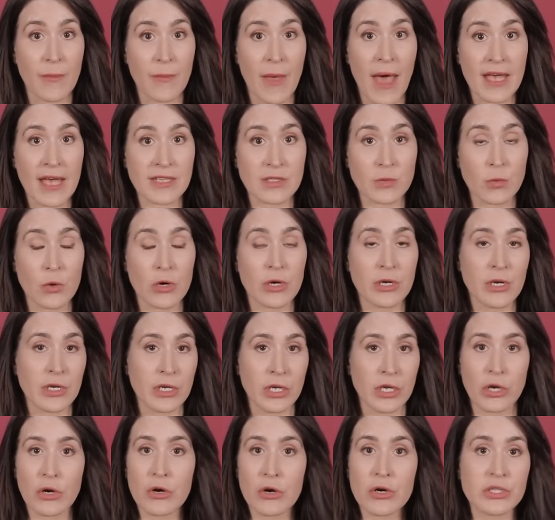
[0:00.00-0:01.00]
password
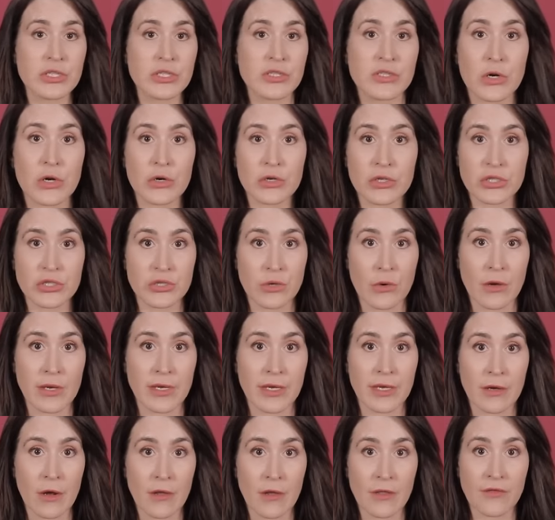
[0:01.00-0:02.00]
and encourages her to
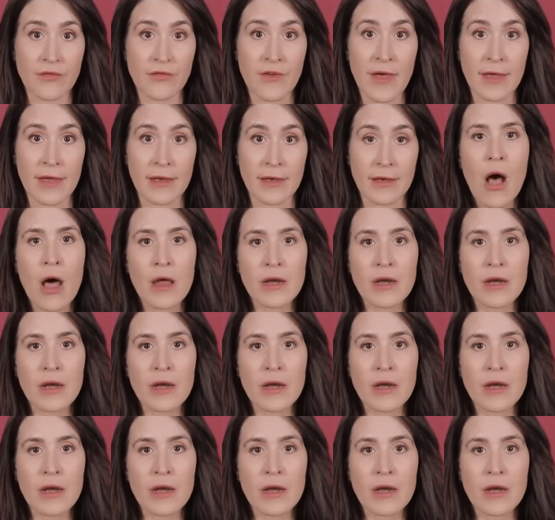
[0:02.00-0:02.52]
join in on the fun.